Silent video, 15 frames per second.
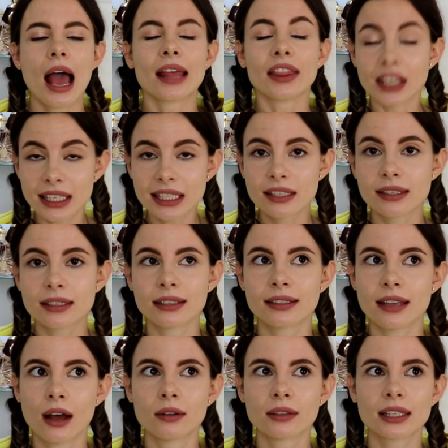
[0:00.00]
this
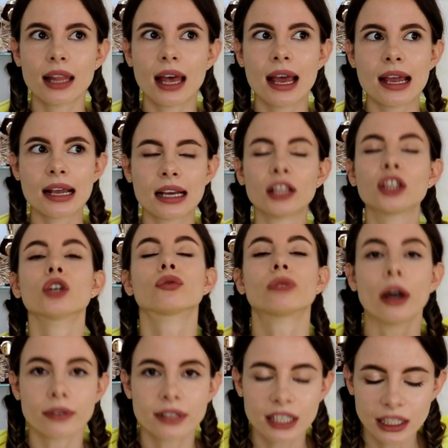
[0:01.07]
sounds like the
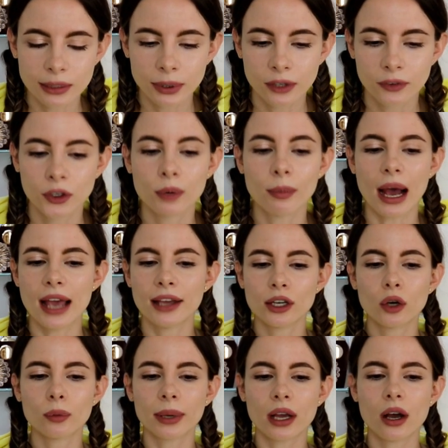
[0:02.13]
rosiest perfume I
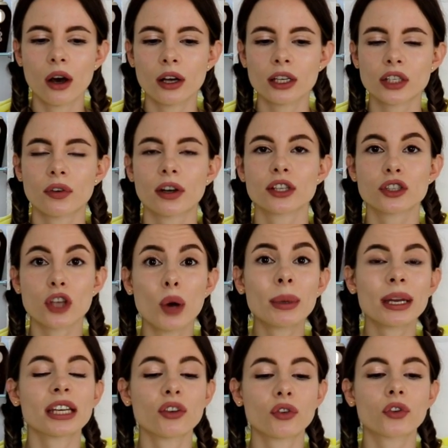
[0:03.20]
know, because there are so
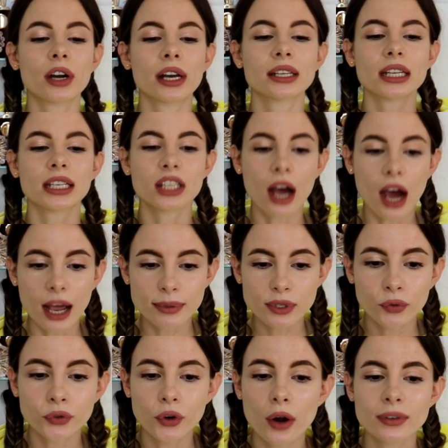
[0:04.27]
many different types
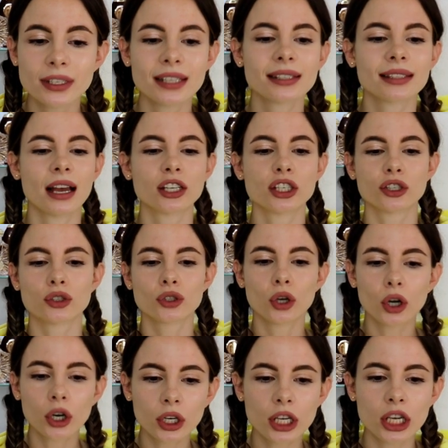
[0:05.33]
of roses, such as
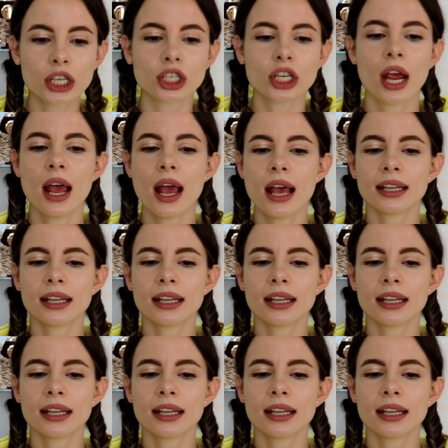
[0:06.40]
Turkish